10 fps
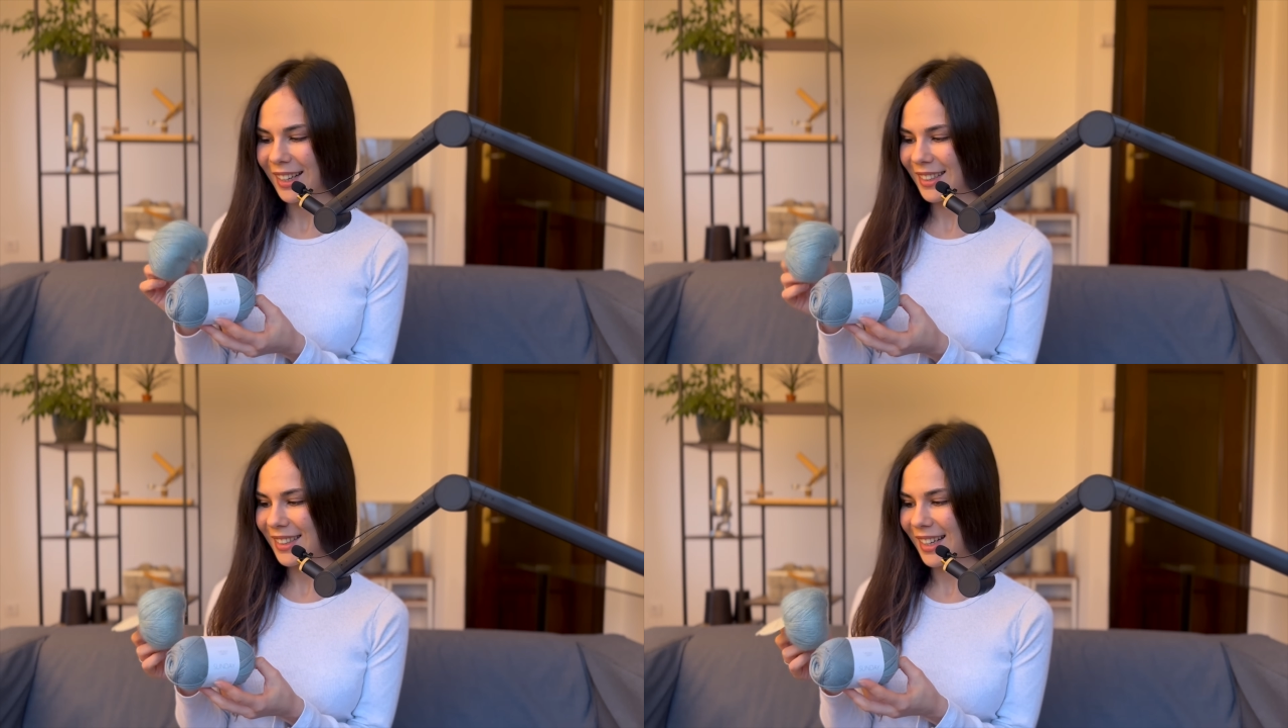
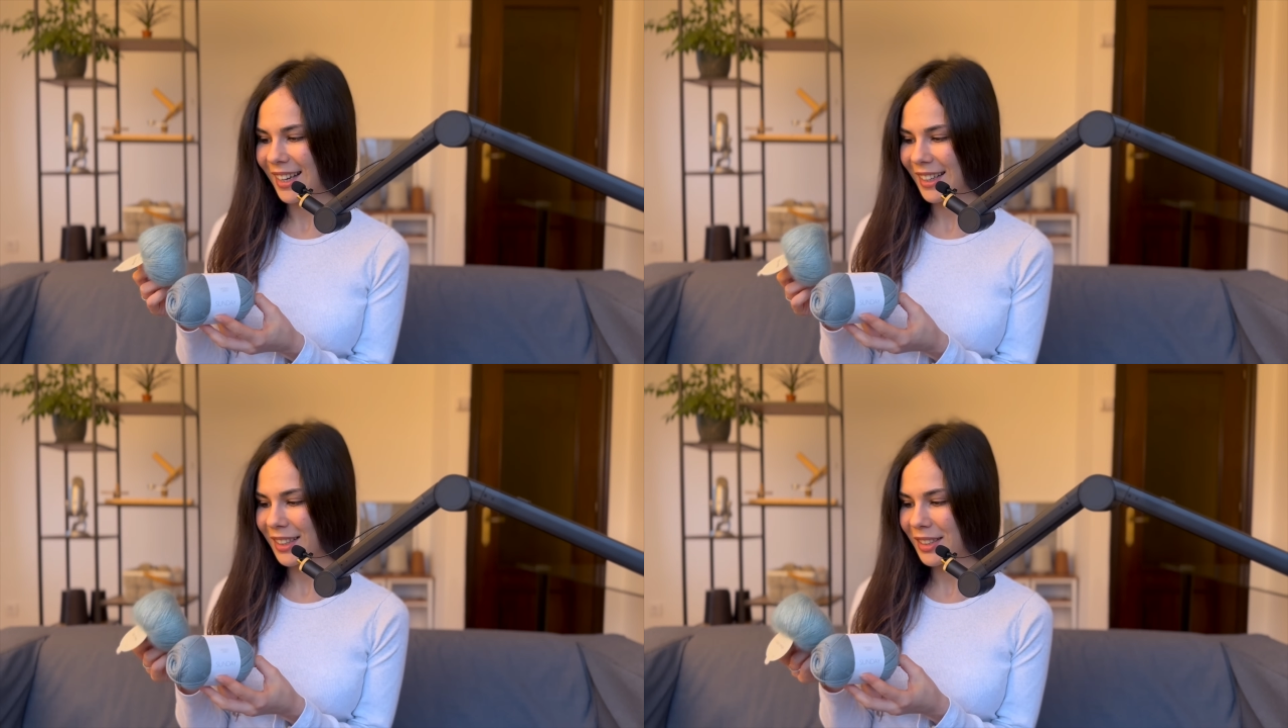and
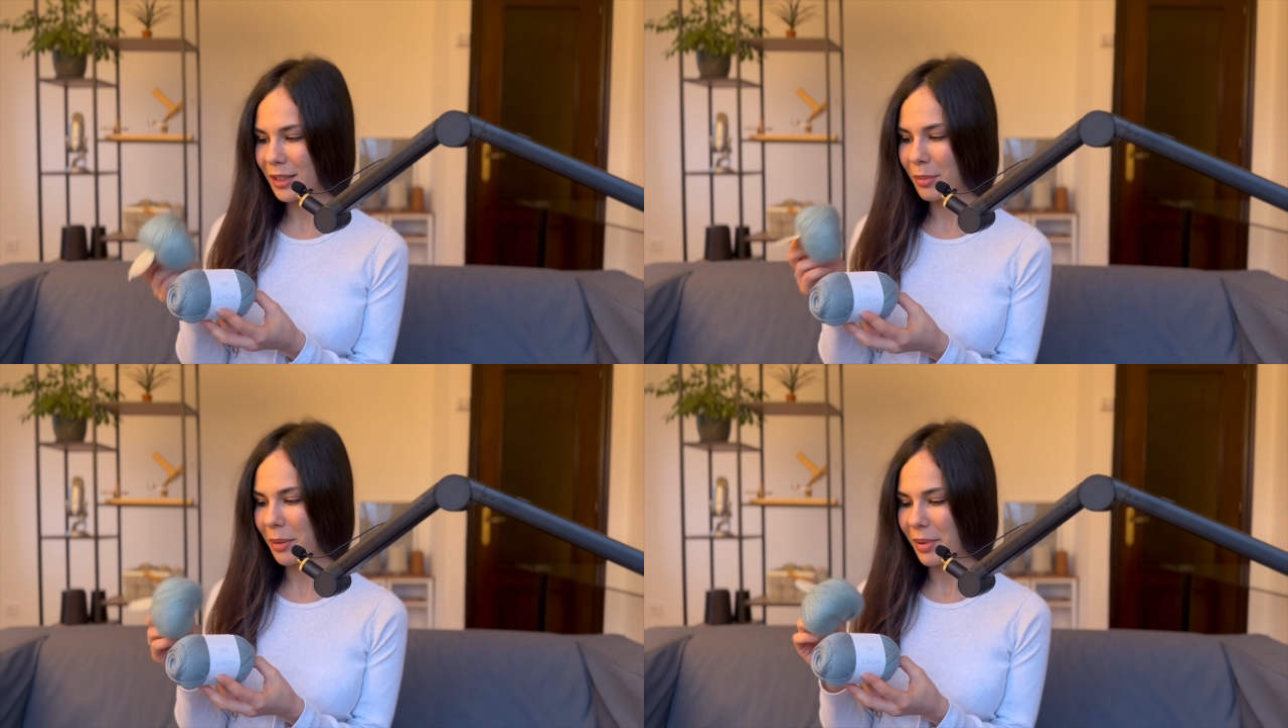I
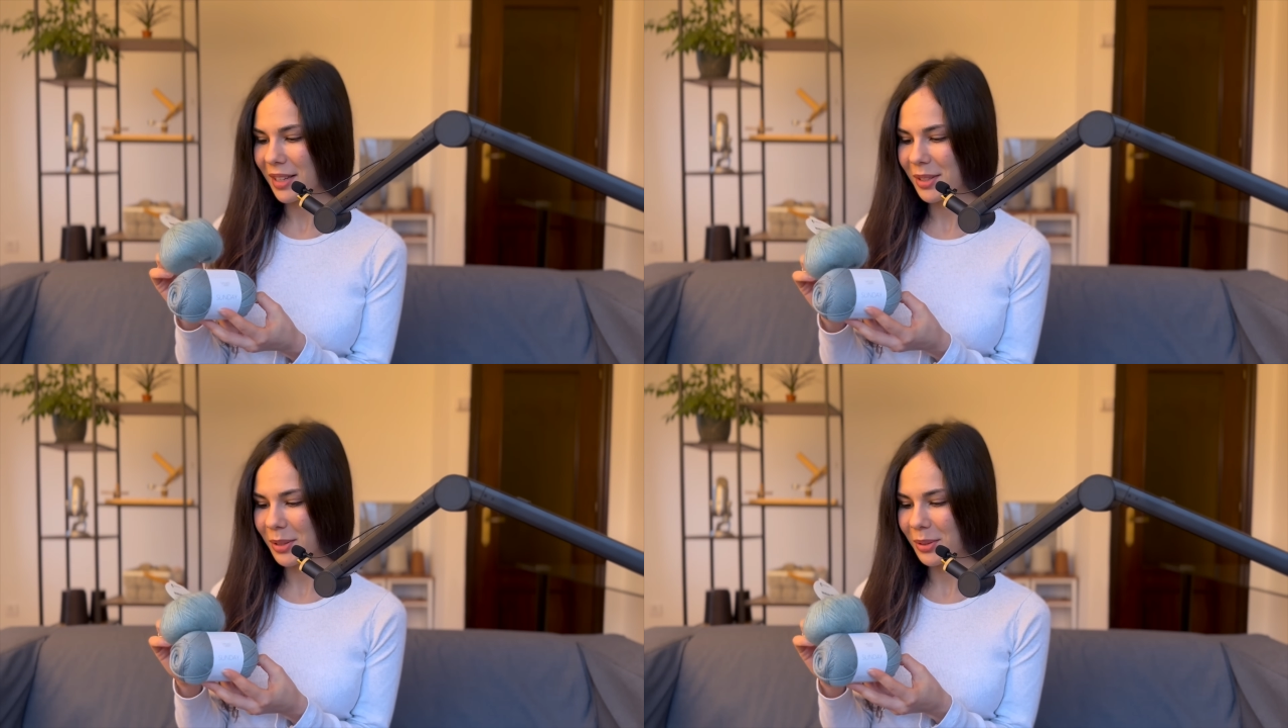did my
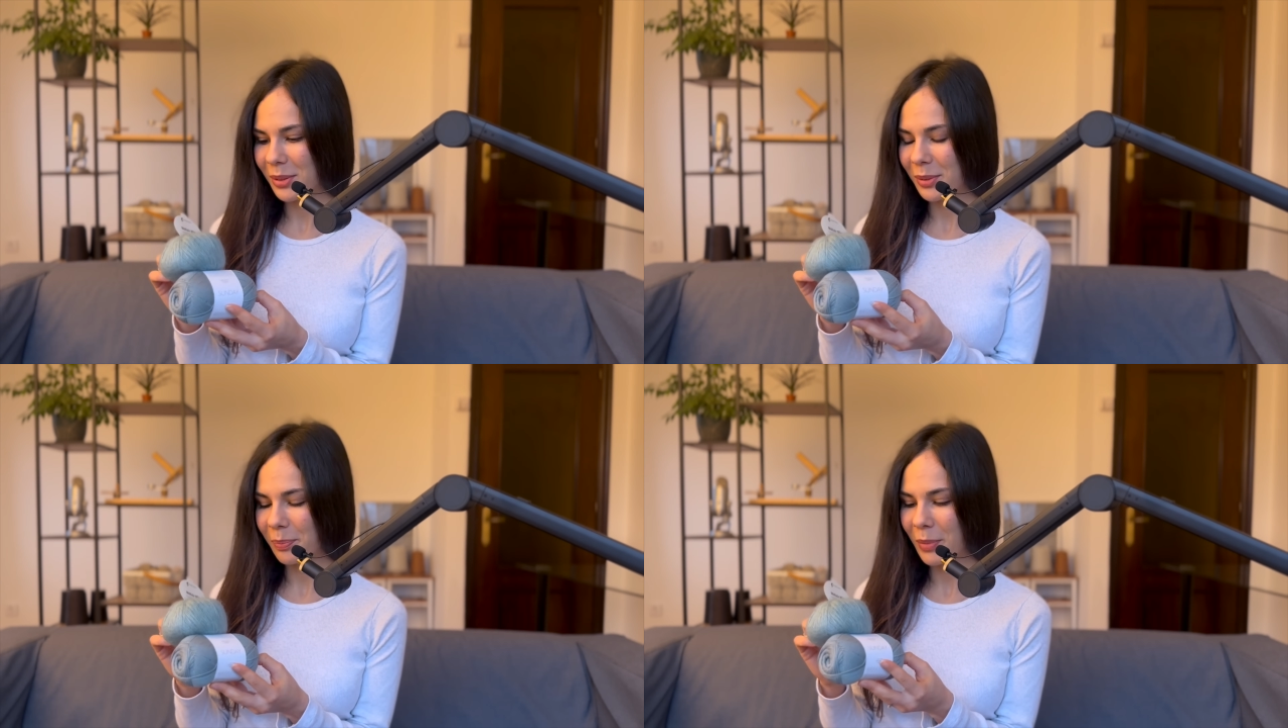best
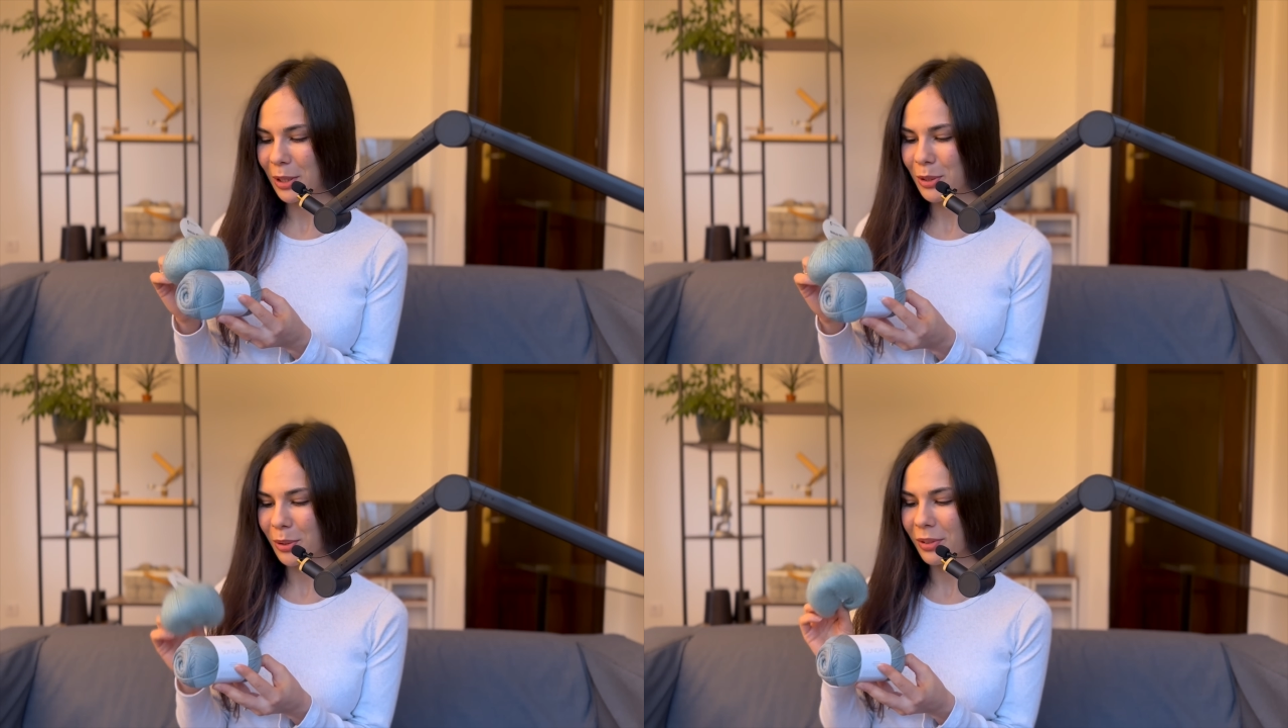to
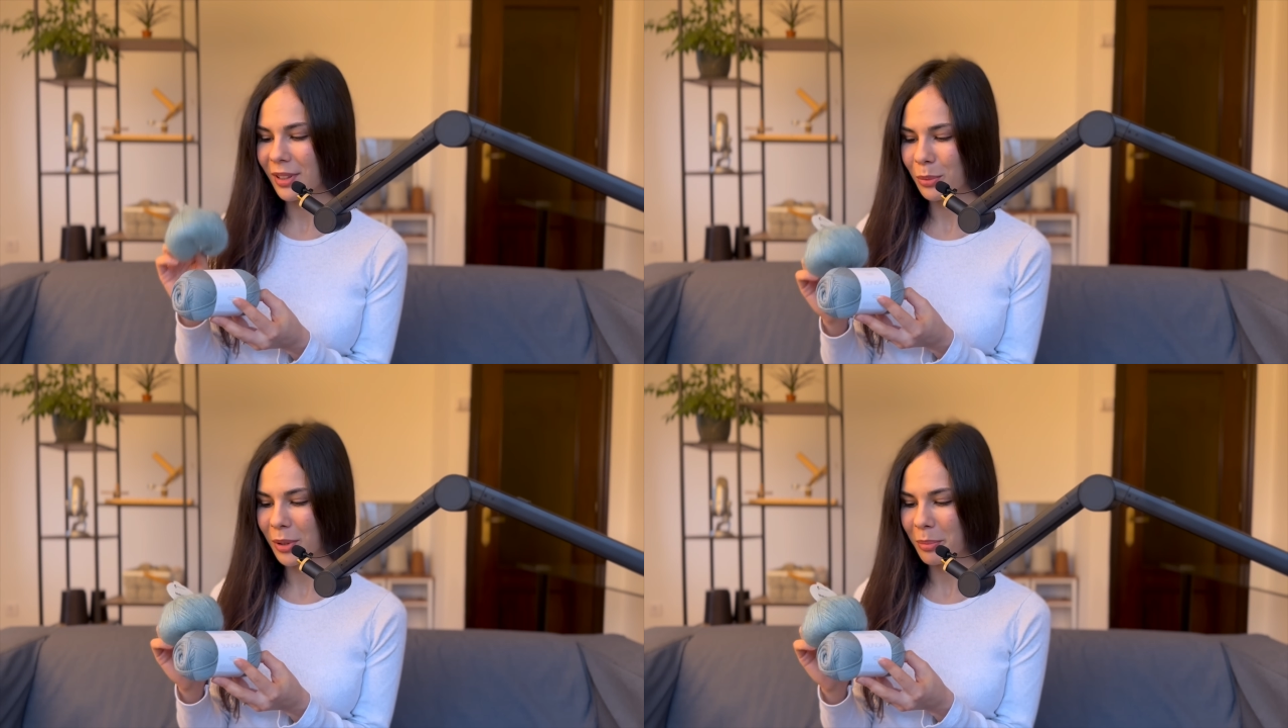make sure
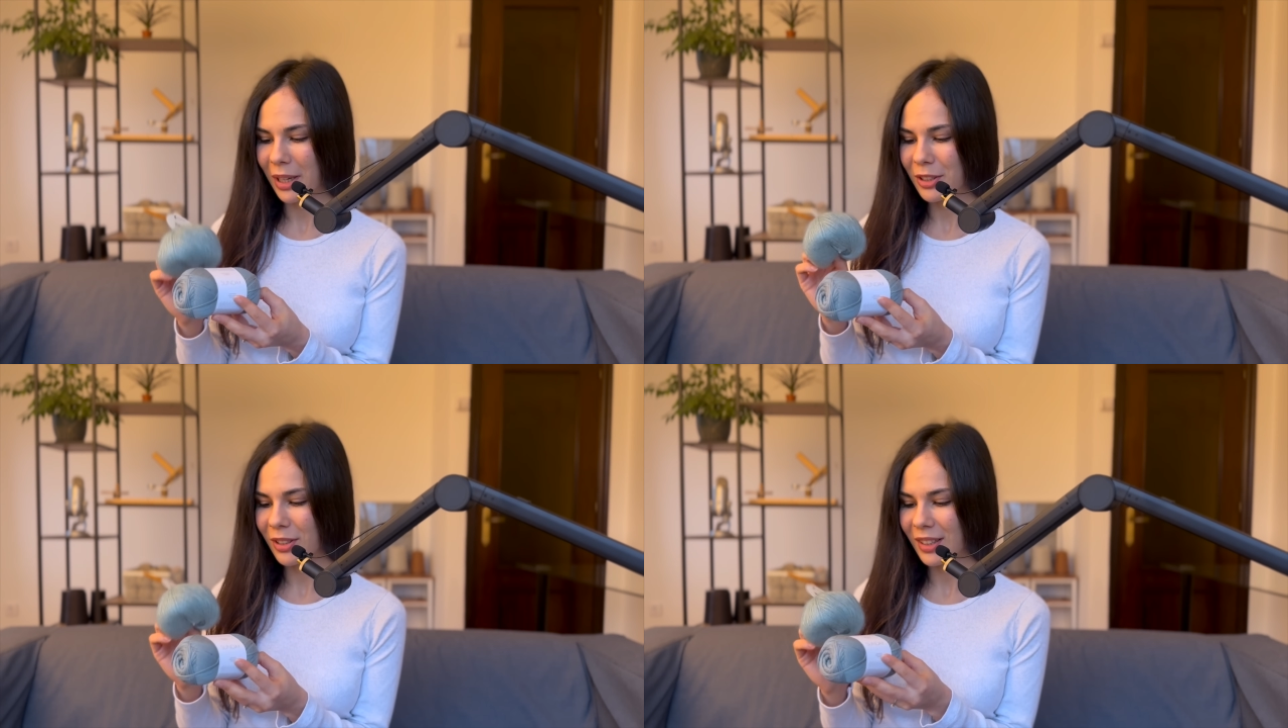they will
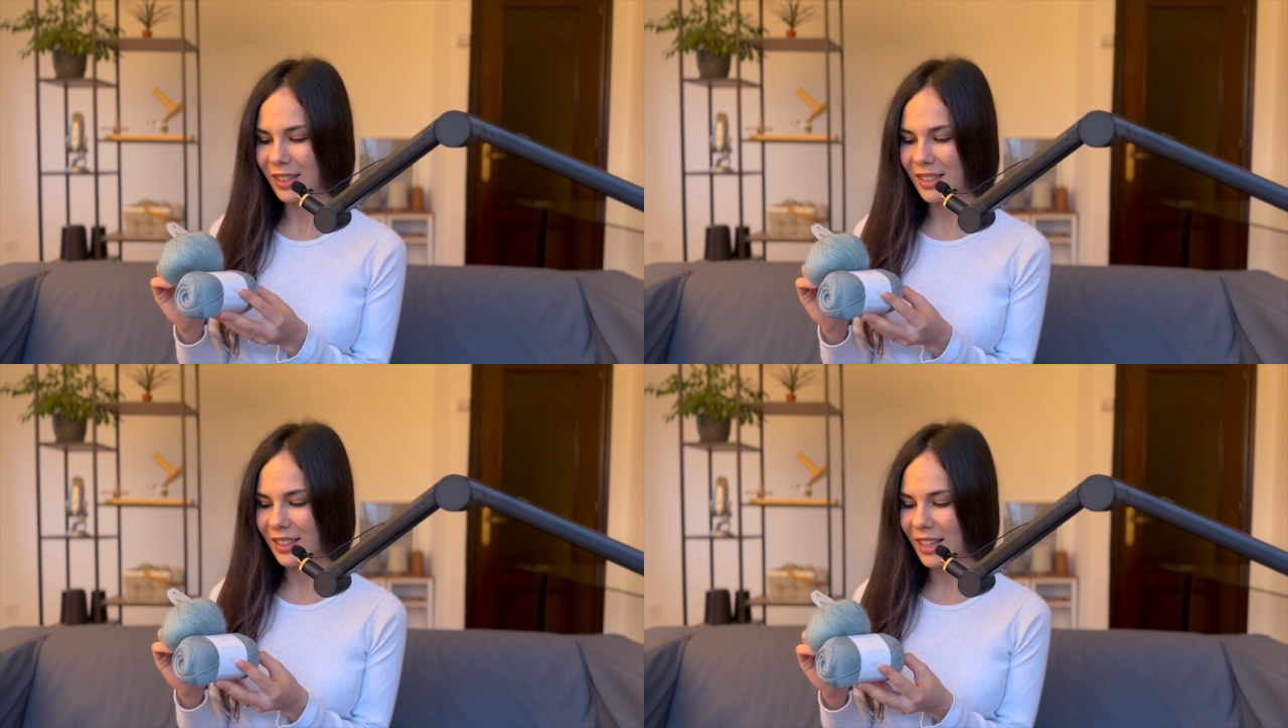match in the
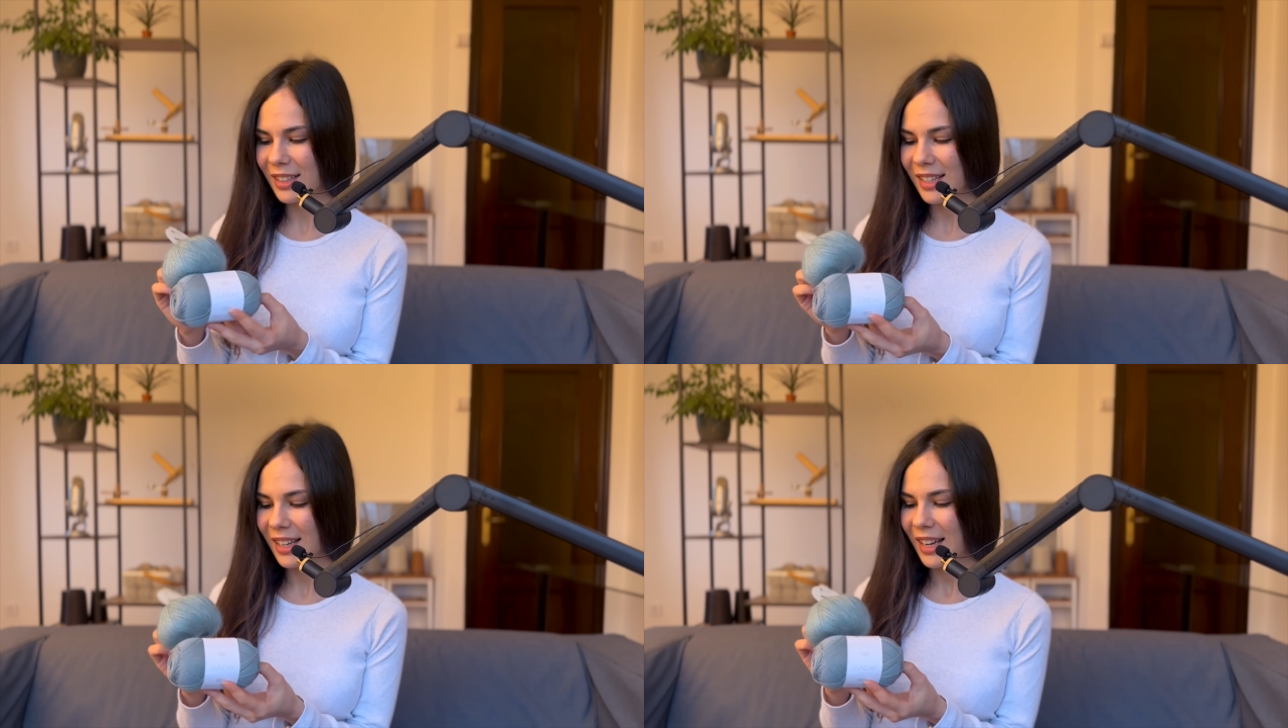internet,